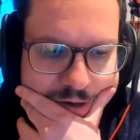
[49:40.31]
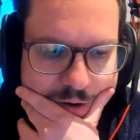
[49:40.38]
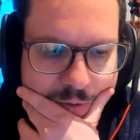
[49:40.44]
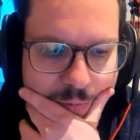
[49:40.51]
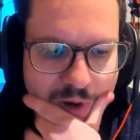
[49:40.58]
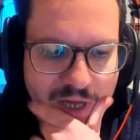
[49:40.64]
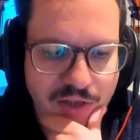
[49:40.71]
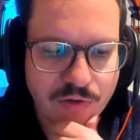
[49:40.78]

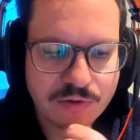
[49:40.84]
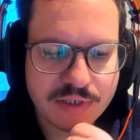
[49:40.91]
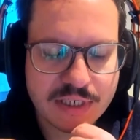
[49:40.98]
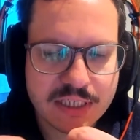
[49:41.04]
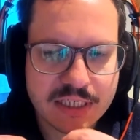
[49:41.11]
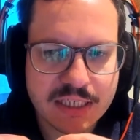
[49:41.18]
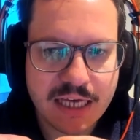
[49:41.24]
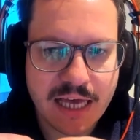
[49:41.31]
what do you
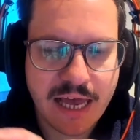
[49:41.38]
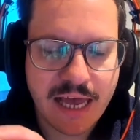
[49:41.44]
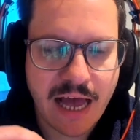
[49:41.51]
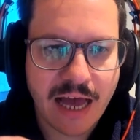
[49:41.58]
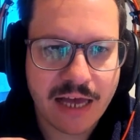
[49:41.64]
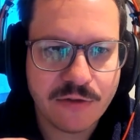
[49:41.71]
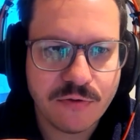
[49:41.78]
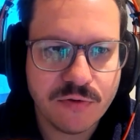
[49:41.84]
see A
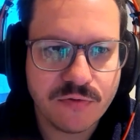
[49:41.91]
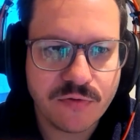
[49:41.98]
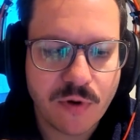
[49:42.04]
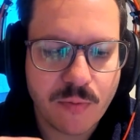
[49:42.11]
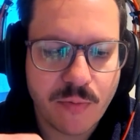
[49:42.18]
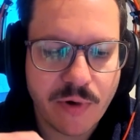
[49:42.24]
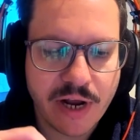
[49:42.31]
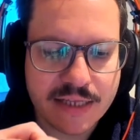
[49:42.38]
I doing for
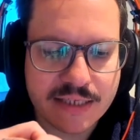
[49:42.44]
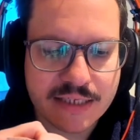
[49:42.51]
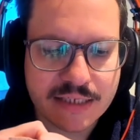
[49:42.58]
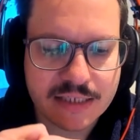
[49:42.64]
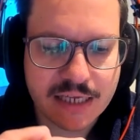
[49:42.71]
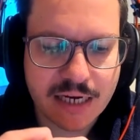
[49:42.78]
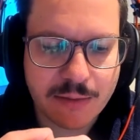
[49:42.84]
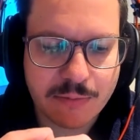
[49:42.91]
brands
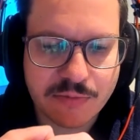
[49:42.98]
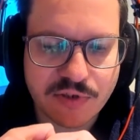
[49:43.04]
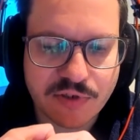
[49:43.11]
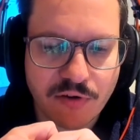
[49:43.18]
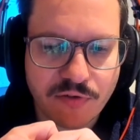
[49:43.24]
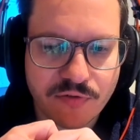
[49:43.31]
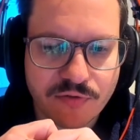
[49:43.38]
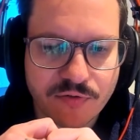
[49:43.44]
in terms
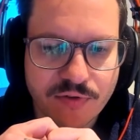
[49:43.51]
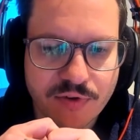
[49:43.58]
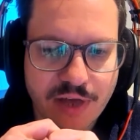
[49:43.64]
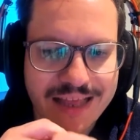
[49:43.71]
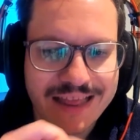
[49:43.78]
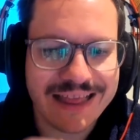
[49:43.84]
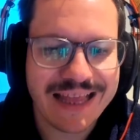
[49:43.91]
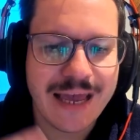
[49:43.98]
of
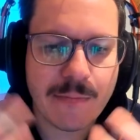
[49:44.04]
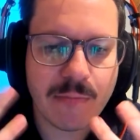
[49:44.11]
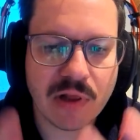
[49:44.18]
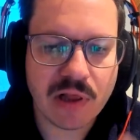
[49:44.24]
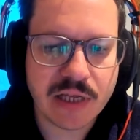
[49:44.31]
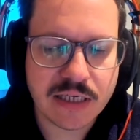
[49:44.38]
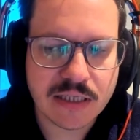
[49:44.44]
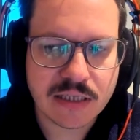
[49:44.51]

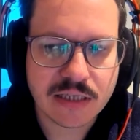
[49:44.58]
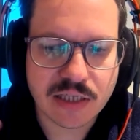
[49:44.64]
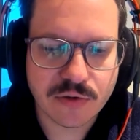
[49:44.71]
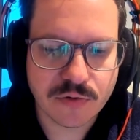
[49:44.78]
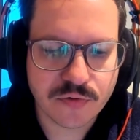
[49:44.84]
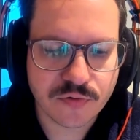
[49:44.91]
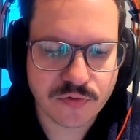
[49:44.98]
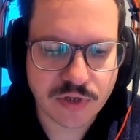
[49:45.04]
enabling
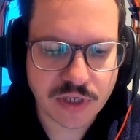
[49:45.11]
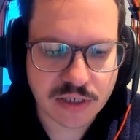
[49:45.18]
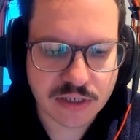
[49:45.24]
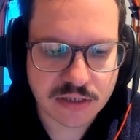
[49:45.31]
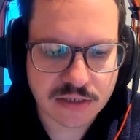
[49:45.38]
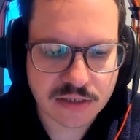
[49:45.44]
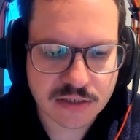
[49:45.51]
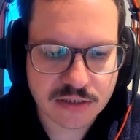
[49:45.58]
new
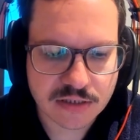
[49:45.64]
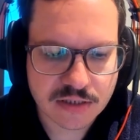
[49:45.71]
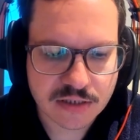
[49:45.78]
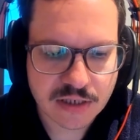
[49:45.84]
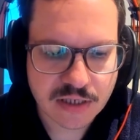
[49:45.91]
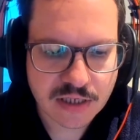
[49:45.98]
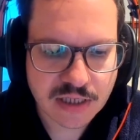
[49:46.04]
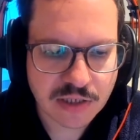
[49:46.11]
things,
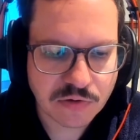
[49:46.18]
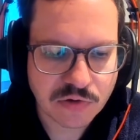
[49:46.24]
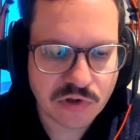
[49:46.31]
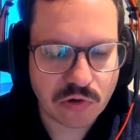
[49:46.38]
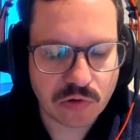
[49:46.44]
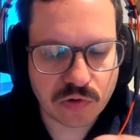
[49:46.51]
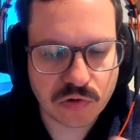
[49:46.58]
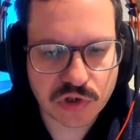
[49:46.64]
new
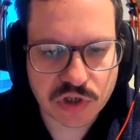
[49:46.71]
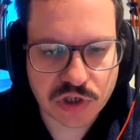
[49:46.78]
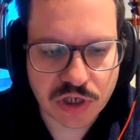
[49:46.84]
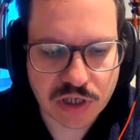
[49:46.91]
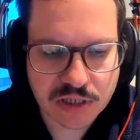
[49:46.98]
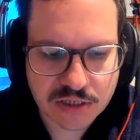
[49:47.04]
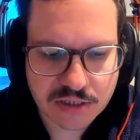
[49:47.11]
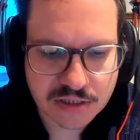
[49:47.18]

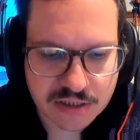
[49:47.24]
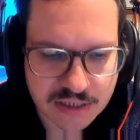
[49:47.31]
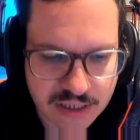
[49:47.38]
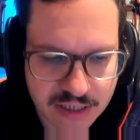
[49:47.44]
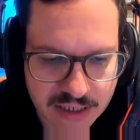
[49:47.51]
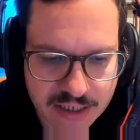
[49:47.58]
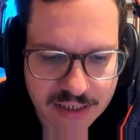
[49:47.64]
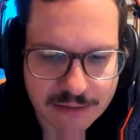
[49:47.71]
solutions,
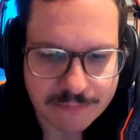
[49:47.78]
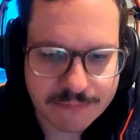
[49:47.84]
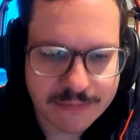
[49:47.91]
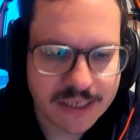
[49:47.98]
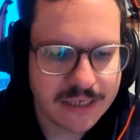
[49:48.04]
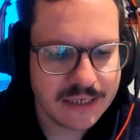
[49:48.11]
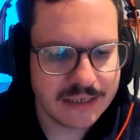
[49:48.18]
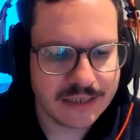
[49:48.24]
uh,
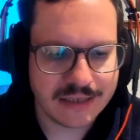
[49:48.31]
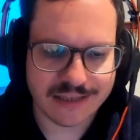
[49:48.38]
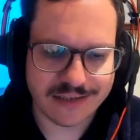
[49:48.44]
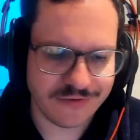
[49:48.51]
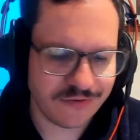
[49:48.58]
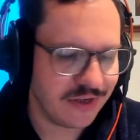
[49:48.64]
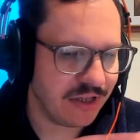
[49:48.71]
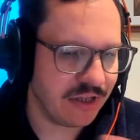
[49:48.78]

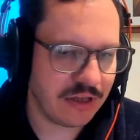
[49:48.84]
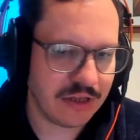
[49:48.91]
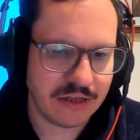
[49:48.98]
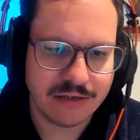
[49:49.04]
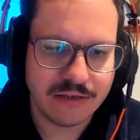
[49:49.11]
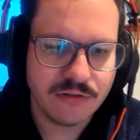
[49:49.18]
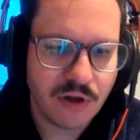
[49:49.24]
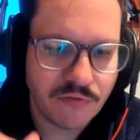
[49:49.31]
different
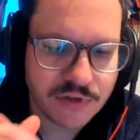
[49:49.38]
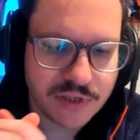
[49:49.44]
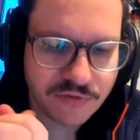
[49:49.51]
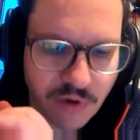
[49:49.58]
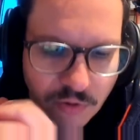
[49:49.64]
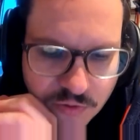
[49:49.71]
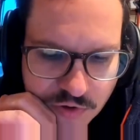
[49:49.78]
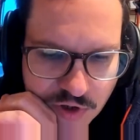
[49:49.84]

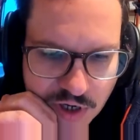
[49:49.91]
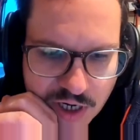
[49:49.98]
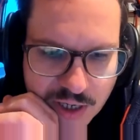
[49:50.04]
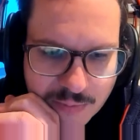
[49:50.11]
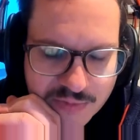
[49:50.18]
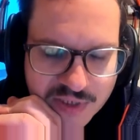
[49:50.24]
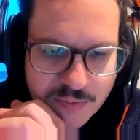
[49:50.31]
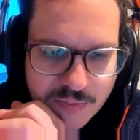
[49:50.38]
innovative
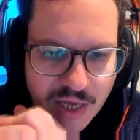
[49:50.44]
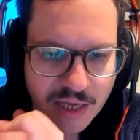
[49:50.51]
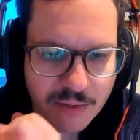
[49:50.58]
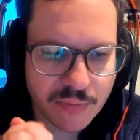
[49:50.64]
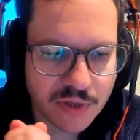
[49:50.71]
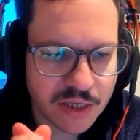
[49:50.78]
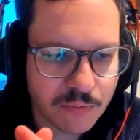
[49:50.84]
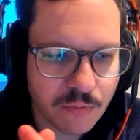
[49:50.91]
outcomes,
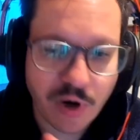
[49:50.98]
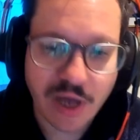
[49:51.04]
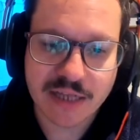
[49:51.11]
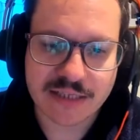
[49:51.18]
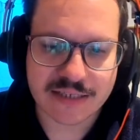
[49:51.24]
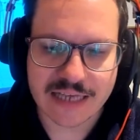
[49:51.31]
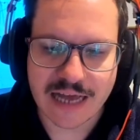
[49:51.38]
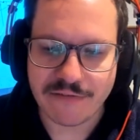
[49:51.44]
maybe
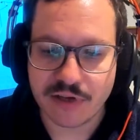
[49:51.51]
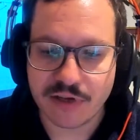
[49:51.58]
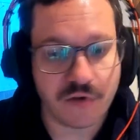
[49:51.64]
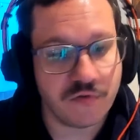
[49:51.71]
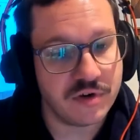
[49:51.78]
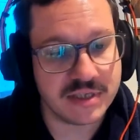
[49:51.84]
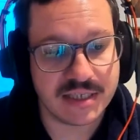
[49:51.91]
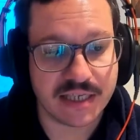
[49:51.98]
brands having
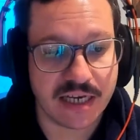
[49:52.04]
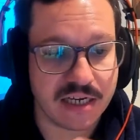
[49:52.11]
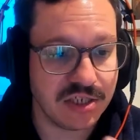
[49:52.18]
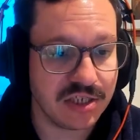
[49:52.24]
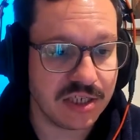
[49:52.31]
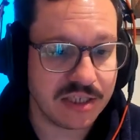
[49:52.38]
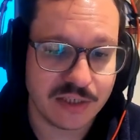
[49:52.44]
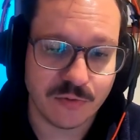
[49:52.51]

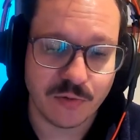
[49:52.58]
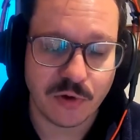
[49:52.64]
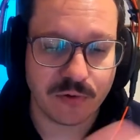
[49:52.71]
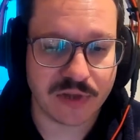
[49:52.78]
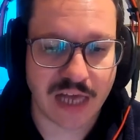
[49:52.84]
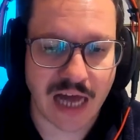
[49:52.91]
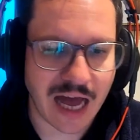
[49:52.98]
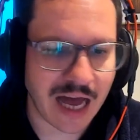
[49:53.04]
conversations in
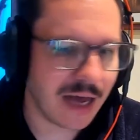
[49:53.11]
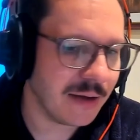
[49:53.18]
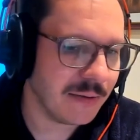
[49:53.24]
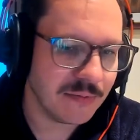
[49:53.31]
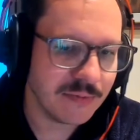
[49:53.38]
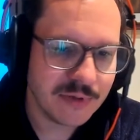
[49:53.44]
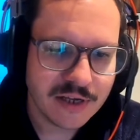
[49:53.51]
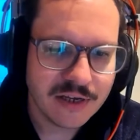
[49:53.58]
real
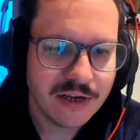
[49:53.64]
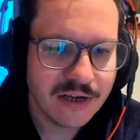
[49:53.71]
time,